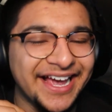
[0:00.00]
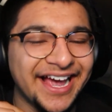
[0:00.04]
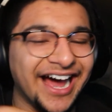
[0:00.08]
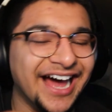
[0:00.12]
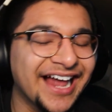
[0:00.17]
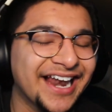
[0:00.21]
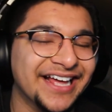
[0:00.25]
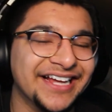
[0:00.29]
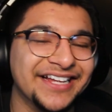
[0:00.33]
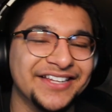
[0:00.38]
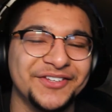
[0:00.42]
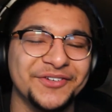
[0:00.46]

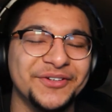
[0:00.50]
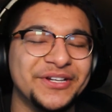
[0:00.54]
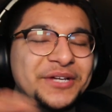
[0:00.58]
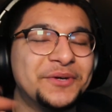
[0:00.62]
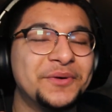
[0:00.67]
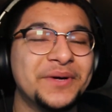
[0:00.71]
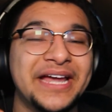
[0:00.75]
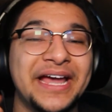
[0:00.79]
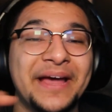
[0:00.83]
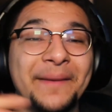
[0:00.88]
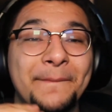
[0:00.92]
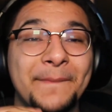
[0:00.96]
And like, dude,
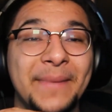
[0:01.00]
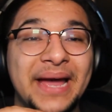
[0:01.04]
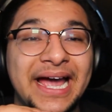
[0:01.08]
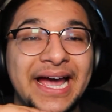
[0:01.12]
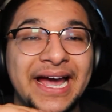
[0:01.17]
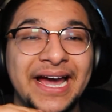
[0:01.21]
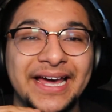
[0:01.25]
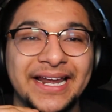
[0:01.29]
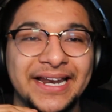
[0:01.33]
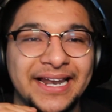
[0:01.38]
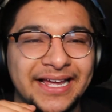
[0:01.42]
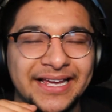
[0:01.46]
he'll get
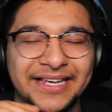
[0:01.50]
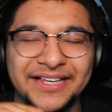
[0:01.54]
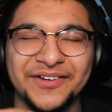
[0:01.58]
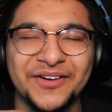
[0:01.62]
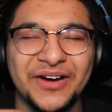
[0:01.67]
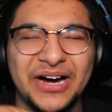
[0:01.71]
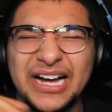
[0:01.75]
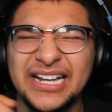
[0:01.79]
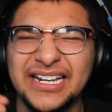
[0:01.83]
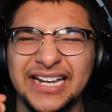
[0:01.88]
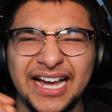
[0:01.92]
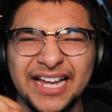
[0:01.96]
mad. Like, you know,
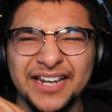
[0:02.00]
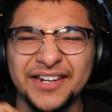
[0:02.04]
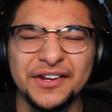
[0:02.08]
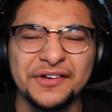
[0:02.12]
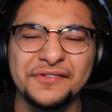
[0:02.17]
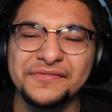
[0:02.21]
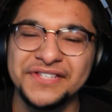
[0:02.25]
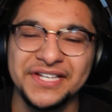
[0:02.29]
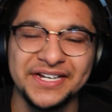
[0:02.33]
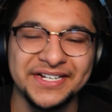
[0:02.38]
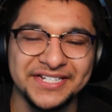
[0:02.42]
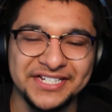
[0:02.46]
I
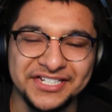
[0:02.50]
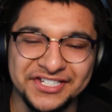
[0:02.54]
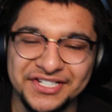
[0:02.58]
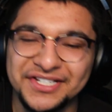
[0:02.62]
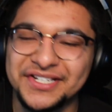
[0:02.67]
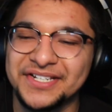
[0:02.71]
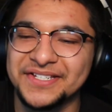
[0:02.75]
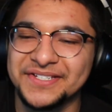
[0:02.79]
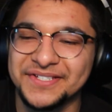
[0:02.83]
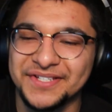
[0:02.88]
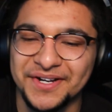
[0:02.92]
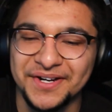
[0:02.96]
love talking
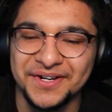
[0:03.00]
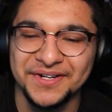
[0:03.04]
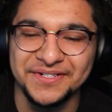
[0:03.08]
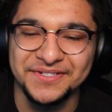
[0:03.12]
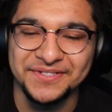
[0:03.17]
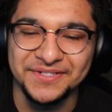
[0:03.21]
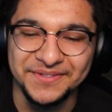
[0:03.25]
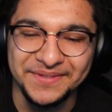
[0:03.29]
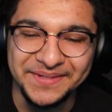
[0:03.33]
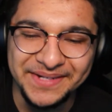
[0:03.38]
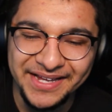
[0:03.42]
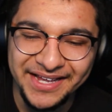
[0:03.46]
shit in soccer.
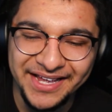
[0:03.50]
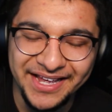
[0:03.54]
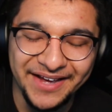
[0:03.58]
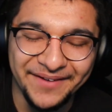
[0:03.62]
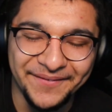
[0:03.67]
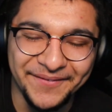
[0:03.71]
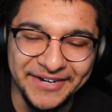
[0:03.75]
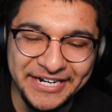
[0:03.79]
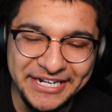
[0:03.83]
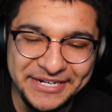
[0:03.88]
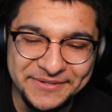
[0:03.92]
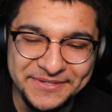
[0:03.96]
So
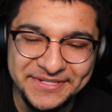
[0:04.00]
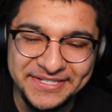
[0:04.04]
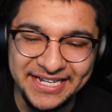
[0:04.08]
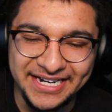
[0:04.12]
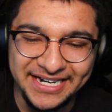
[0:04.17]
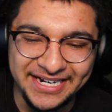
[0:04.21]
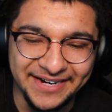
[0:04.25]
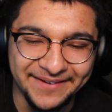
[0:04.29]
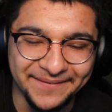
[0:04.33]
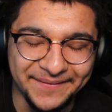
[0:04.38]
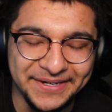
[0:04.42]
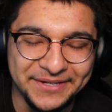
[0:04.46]
when he was
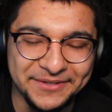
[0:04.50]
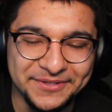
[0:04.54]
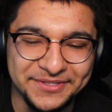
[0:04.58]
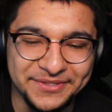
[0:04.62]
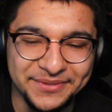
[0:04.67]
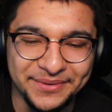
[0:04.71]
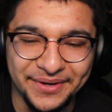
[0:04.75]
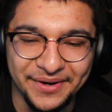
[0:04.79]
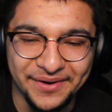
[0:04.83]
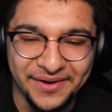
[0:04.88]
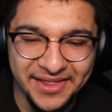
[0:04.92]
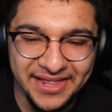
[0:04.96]

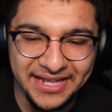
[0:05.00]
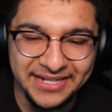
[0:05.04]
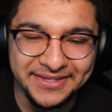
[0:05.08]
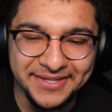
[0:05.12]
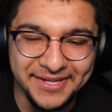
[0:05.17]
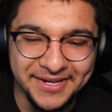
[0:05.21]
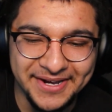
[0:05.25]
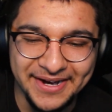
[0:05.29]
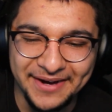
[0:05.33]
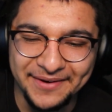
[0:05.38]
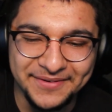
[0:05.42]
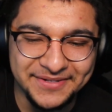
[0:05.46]
doing all that
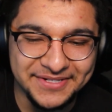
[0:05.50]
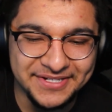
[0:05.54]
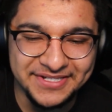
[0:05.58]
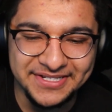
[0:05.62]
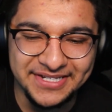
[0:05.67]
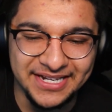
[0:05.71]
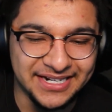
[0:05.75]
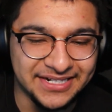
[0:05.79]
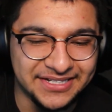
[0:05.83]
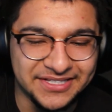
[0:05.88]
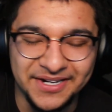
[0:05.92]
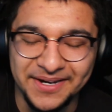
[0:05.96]
thing, I was just
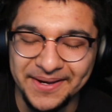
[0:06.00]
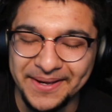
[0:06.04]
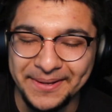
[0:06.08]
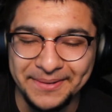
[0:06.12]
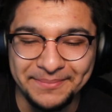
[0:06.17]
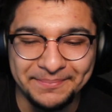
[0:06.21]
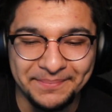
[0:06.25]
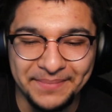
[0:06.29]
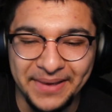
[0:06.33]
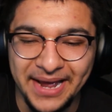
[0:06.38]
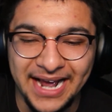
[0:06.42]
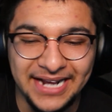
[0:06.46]
like
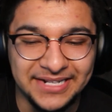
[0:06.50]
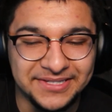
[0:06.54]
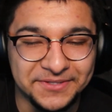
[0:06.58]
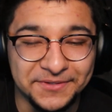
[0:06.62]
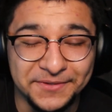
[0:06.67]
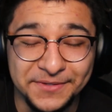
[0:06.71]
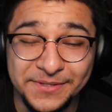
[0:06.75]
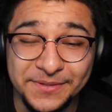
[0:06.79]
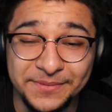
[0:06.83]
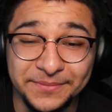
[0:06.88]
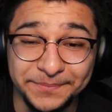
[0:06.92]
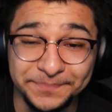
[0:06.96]
talking back
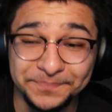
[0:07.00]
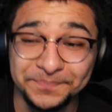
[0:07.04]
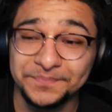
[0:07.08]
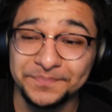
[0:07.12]
to him.